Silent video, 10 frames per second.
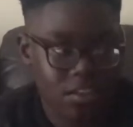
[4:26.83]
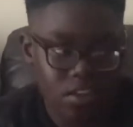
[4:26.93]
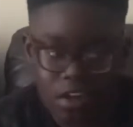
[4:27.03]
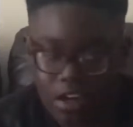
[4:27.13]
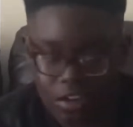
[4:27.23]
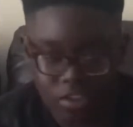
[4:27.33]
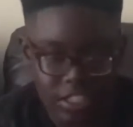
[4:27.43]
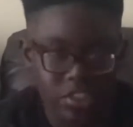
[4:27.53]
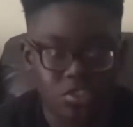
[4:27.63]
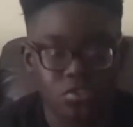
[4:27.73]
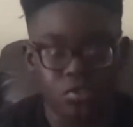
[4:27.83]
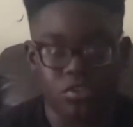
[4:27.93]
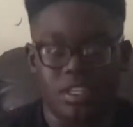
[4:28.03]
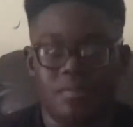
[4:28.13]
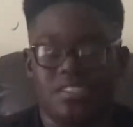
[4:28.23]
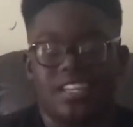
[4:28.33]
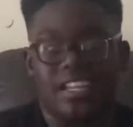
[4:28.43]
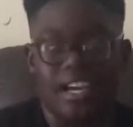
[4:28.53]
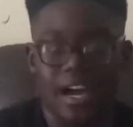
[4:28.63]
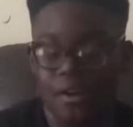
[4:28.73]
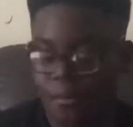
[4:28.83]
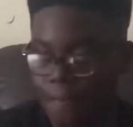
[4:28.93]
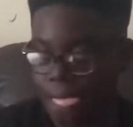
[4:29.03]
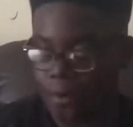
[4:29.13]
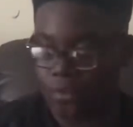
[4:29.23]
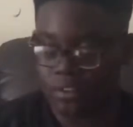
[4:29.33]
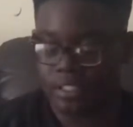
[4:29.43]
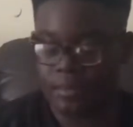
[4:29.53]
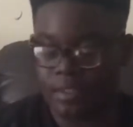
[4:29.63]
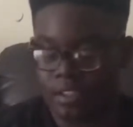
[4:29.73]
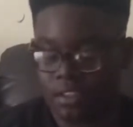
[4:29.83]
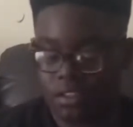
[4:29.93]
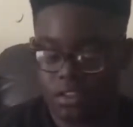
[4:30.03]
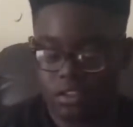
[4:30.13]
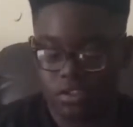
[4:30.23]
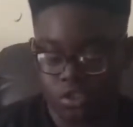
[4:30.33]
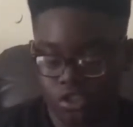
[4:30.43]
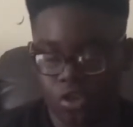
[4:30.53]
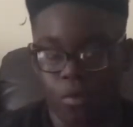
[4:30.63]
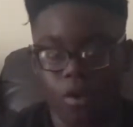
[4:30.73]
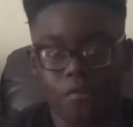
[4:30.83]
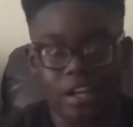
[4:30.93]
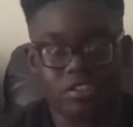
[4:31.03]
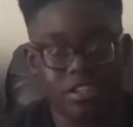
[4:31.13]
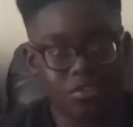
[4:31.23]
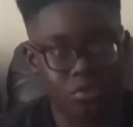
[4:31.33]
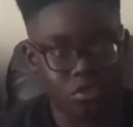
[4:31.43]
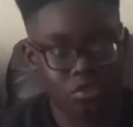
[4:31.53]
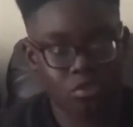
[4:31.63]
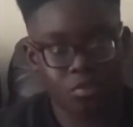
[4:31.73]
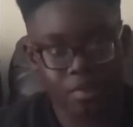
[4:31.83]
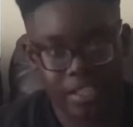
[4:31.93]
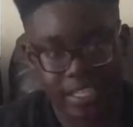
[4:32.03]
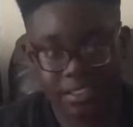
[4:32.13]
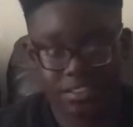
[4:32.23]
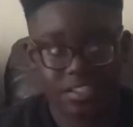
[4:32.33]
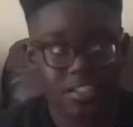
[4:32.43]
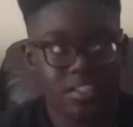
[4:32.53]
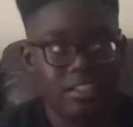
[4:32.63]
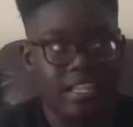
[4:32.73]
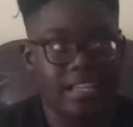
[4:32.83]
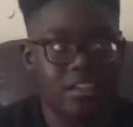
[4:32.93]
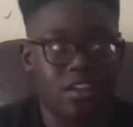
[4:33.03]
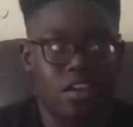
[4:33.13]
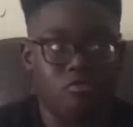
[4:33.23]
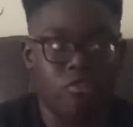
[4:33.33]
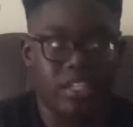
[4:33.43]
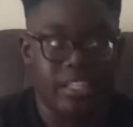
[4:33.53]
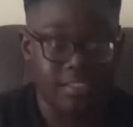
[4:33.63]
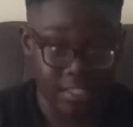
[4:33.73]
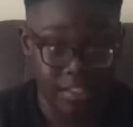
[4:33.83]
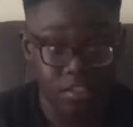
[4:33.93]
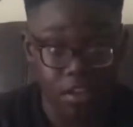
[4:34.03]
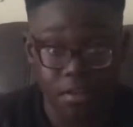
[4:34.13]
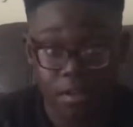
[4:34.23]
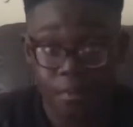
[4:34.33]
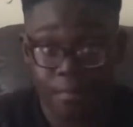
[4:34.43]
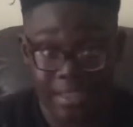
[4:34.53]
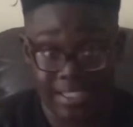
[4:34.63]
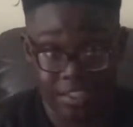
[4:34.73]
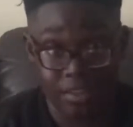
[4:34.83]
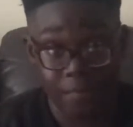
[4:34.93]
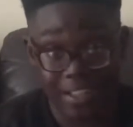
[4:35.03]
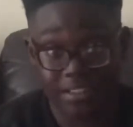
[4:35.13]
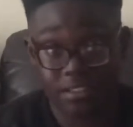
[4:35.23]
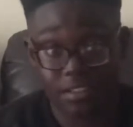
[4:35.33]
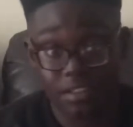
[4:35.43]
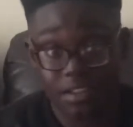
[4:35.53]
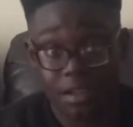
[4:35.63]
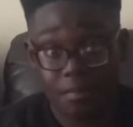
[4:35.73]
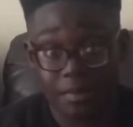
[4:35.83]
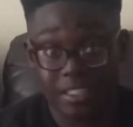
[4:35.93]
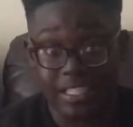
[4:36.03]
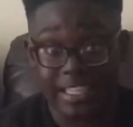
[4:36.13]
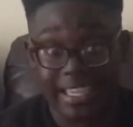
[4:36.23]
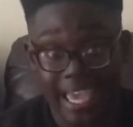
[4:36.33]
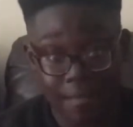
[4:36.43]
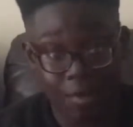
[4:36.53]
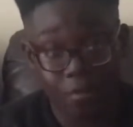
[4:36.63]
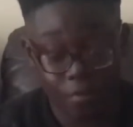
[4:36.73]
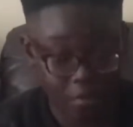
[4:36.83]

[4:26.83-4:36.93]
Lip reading: because I just scored, let me style it out, or let me just show off. I tried to do the scorpion kick, like Rennie Gita, but in defense, but then it came off